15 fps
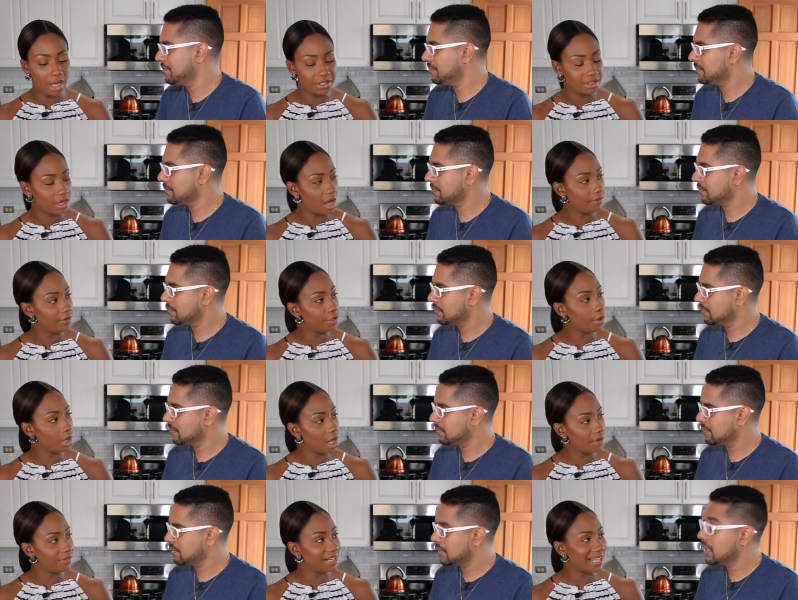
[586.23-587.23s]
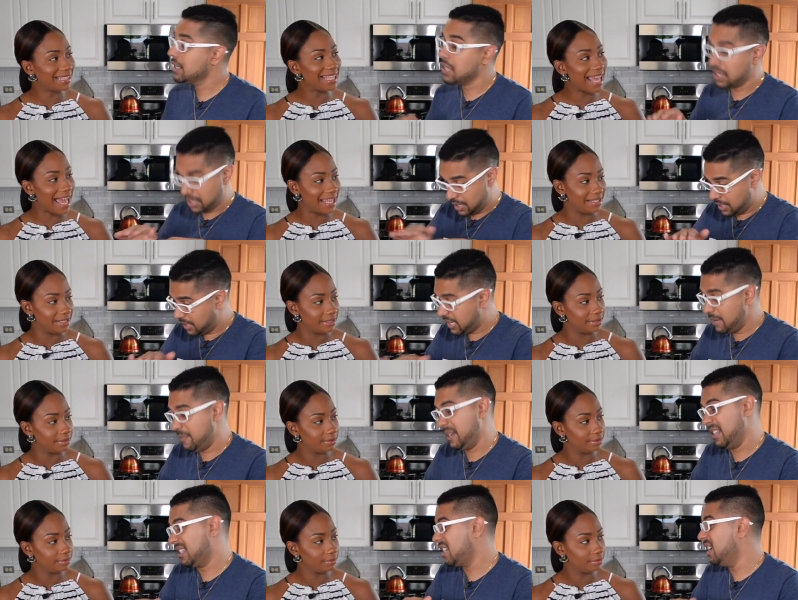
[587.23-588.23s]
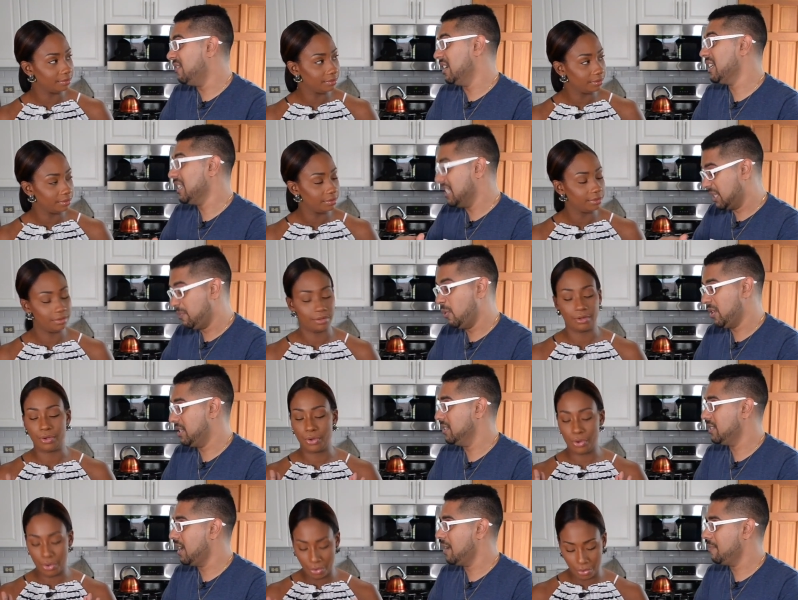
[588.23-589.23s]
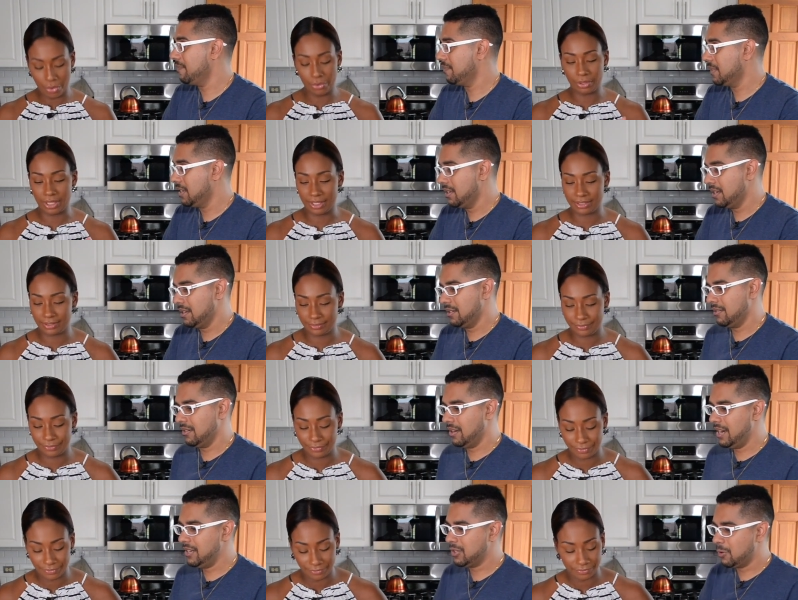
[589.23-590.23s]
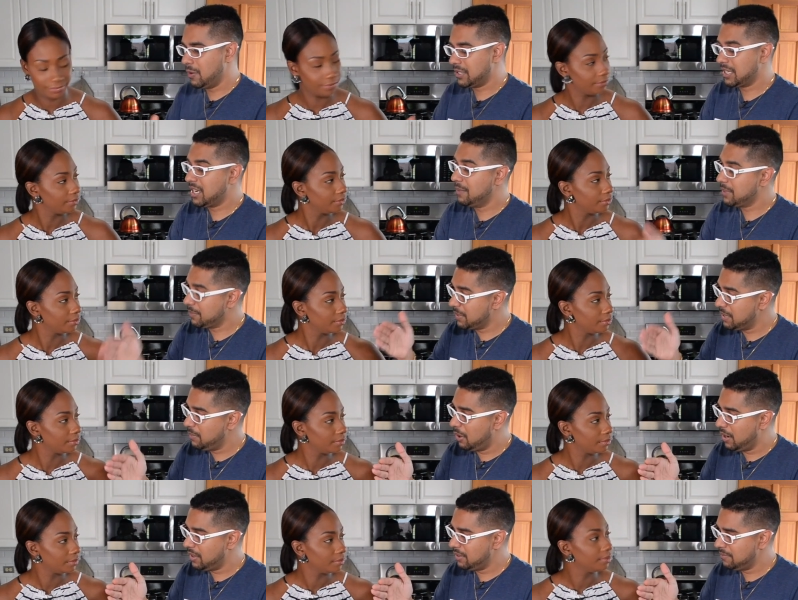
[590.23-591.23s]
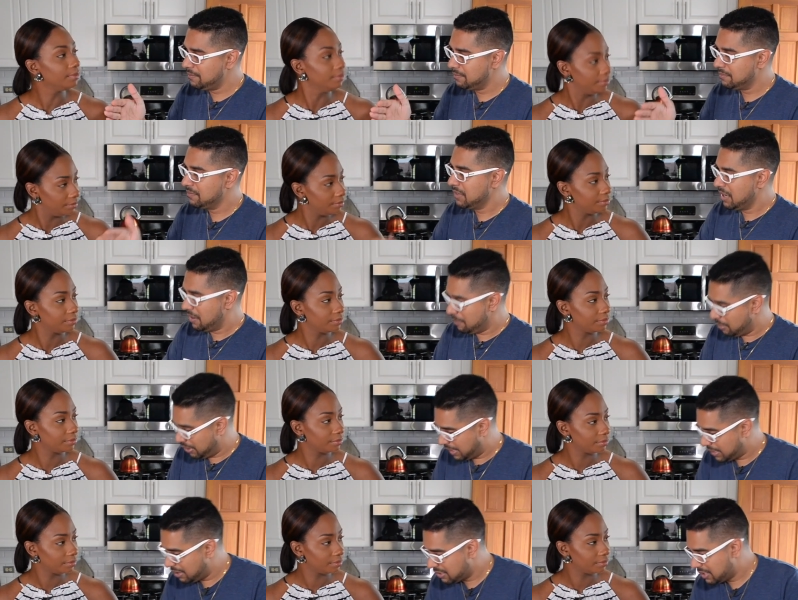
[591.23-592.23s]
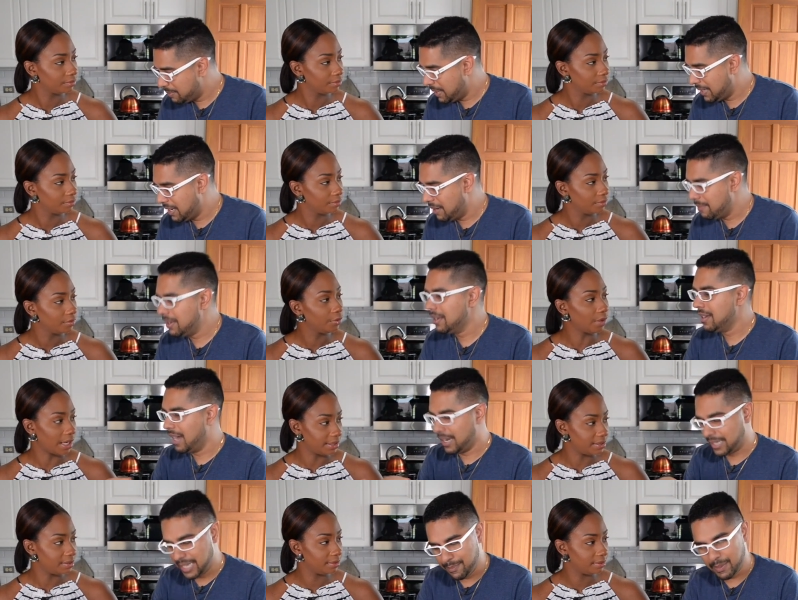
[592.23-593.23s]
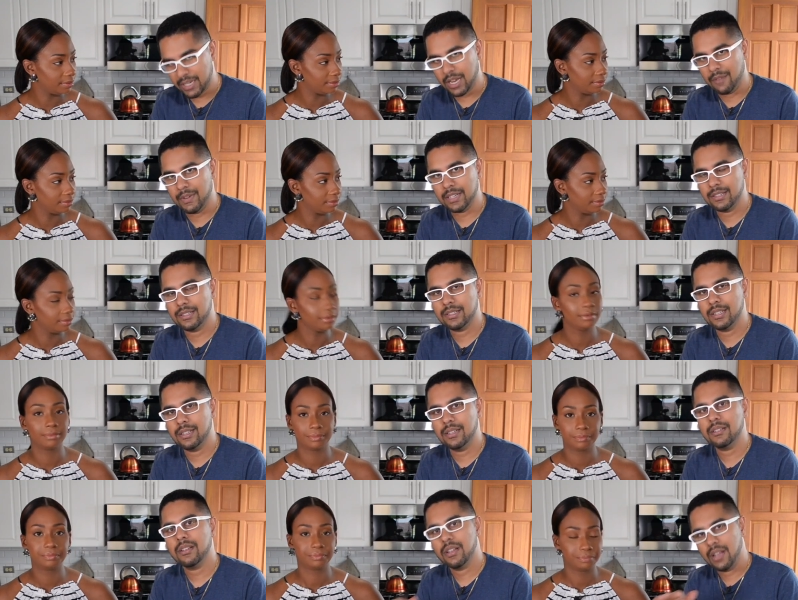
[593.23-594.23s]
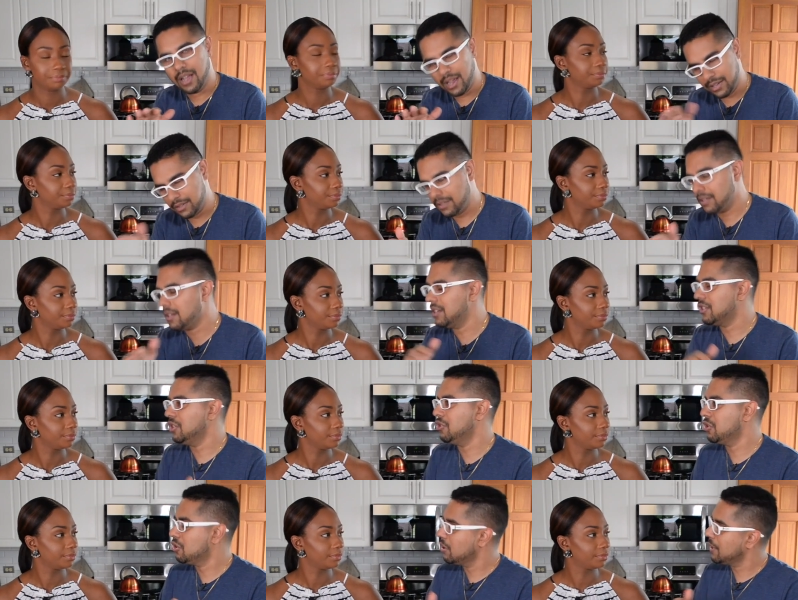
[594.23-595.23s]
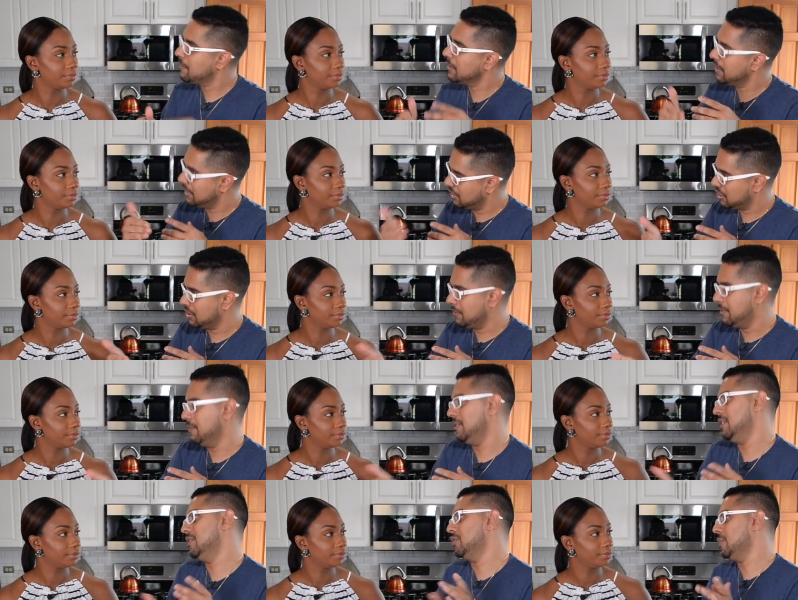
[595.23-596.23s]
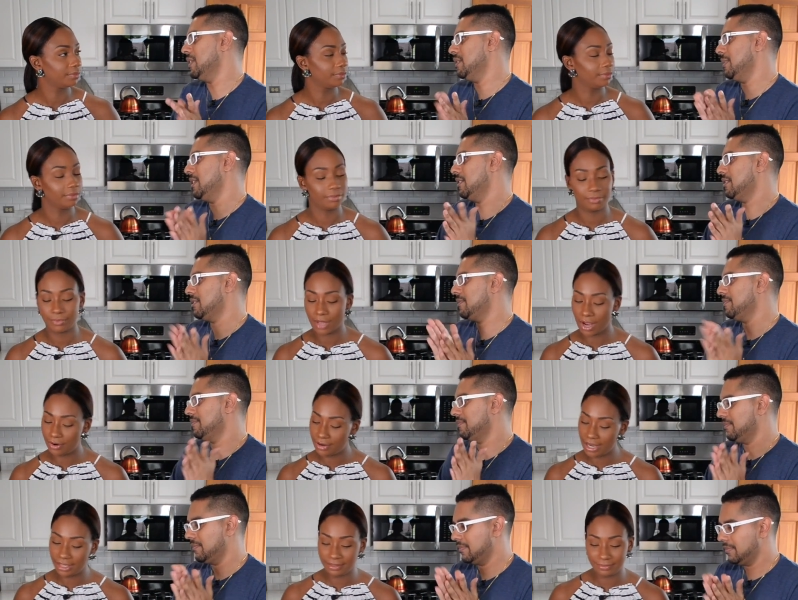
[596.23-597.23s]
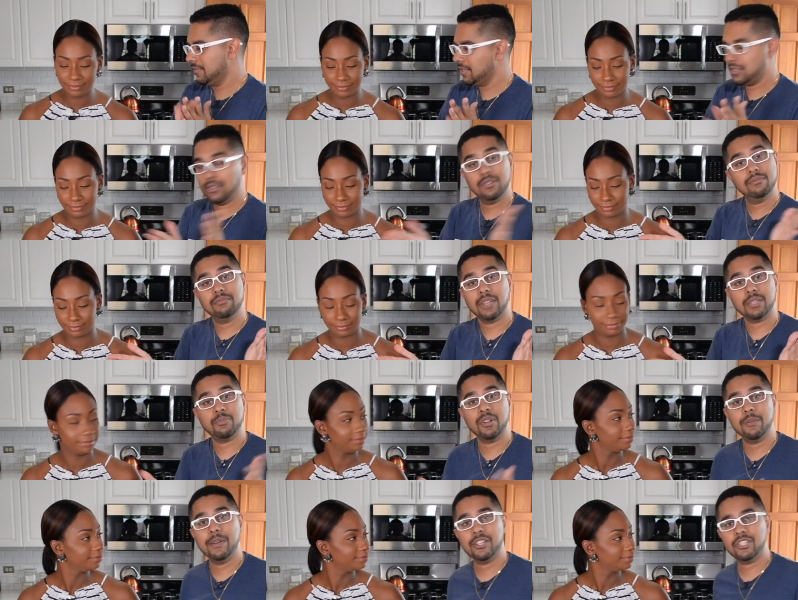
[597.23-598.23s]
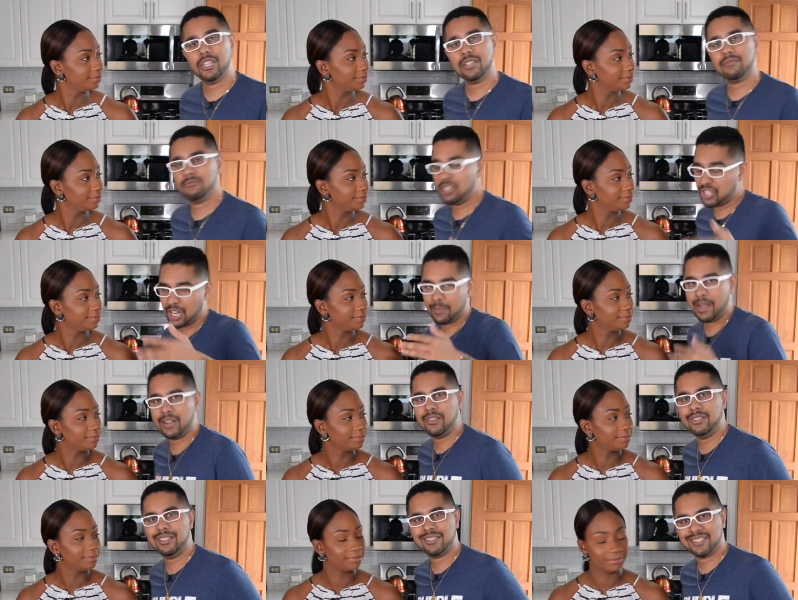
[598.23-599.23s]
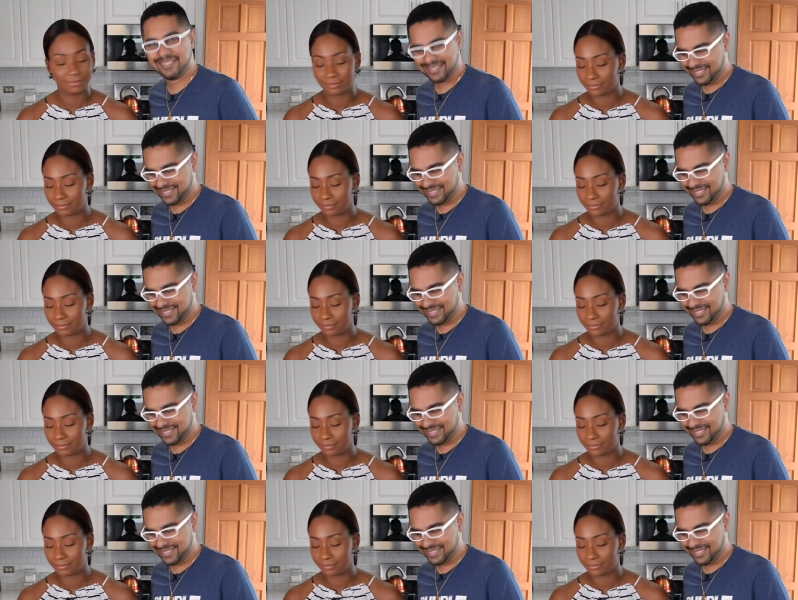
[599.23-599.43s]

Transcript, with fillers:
Speaker 1: uncovered or covered at the end?
Speaker 2: You're keeping it covered at this point in time. Okay. All right, so once it comes up to the boil, mm -hmm. bring it down to medium right. and keep it covered still continue to cook it for an additional 15 to 20 minutes. All right. So that's pretty much it. We'll check back on it.